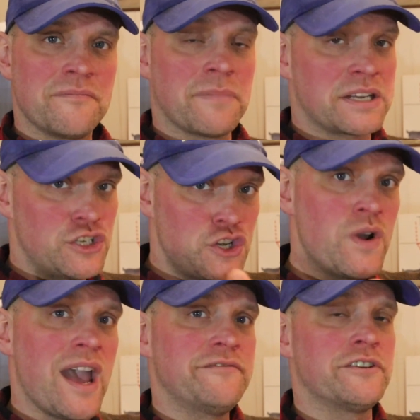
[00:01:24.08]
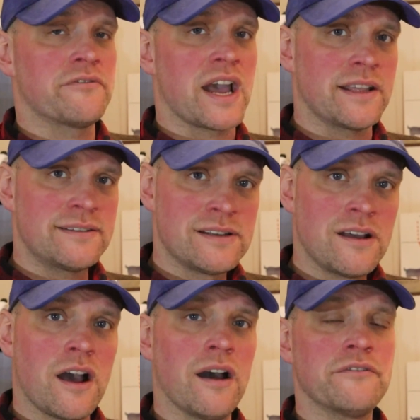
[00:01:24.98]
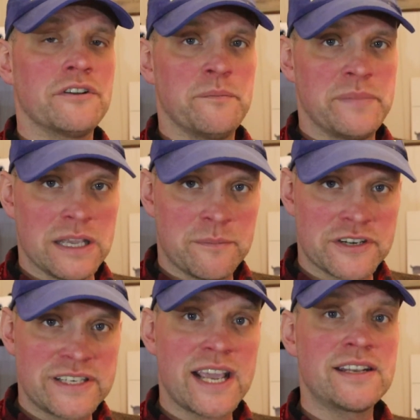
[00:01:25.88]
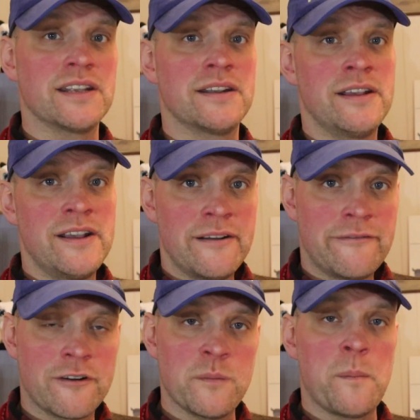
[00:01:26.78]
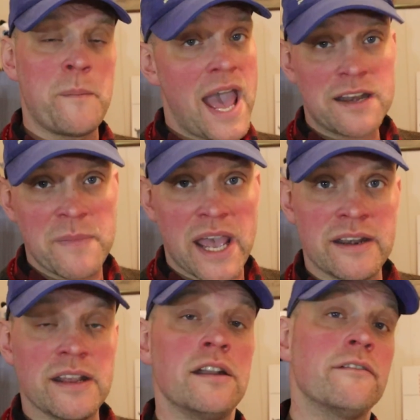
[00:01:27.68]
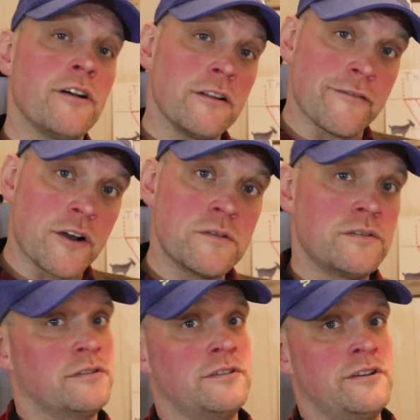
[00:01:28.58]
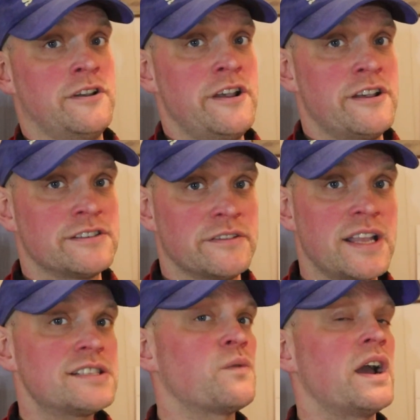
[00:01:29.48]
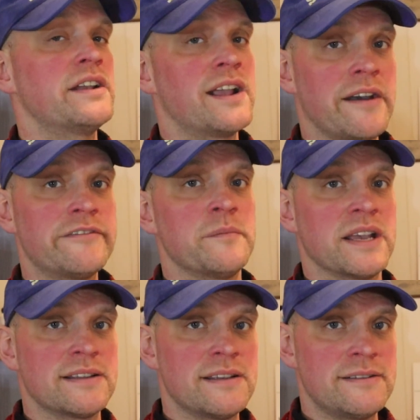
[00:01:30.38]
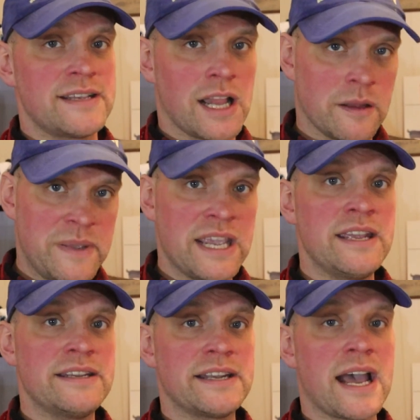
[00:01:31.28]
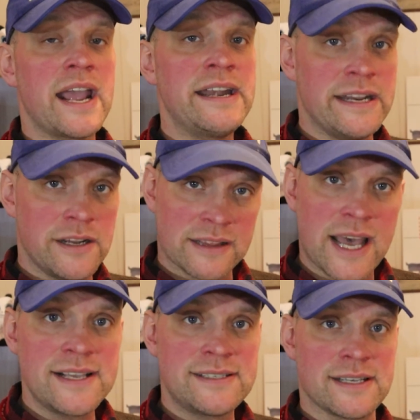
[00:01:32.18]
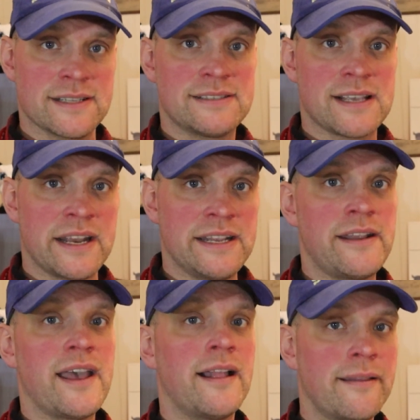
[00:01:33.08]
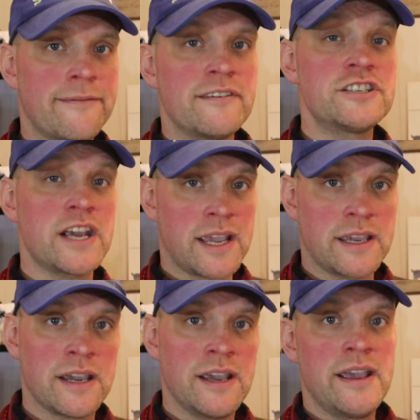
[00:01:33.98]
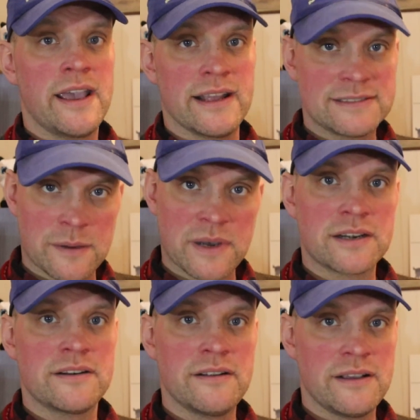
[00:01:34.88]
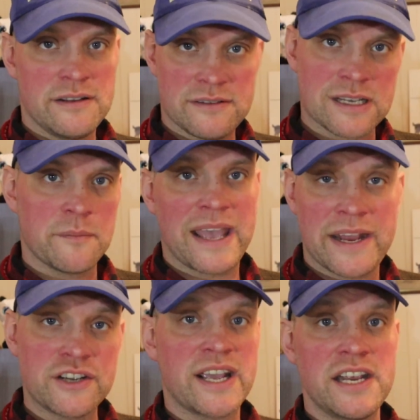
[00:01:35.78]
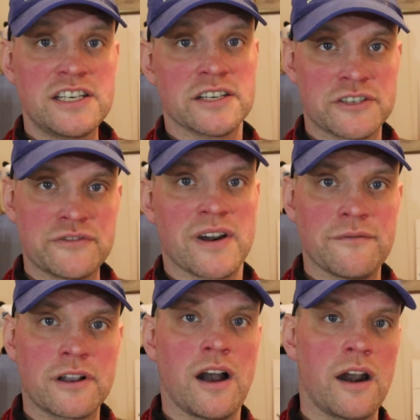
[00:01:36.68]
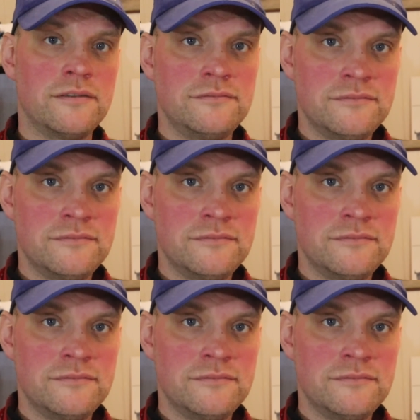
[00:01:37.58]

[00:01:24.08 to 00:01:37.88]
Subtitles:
but you have the right of being protected from a madman in a Volvo. So that's why the government tell me that I need a license, I need a health check and some education to drive a car.